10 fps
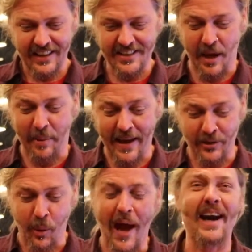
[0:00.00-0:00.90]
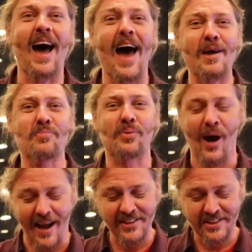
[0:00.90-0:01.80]
is I paid quite a high
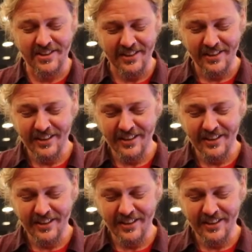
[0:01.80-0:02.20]
price